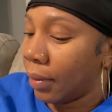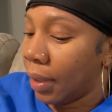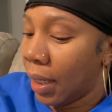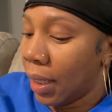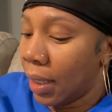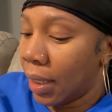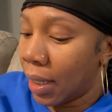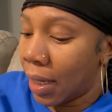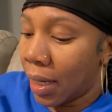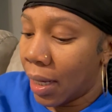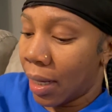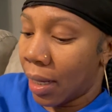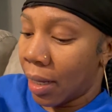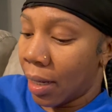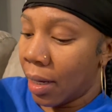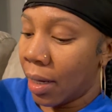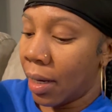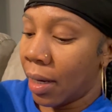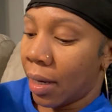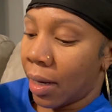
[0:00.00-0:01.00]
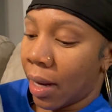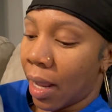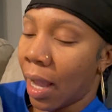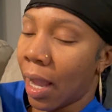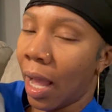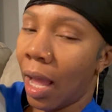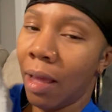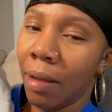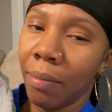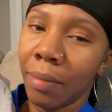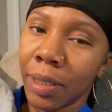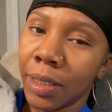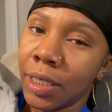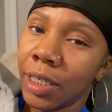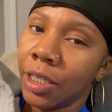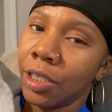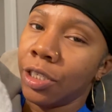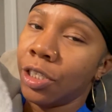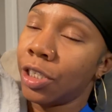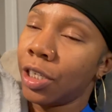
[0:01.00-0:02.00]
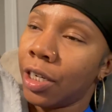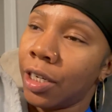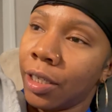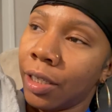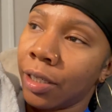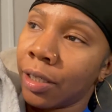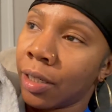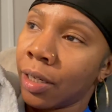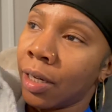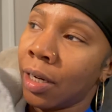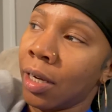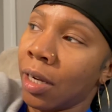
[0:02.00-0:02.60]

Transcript: and then I got him a T-shirt.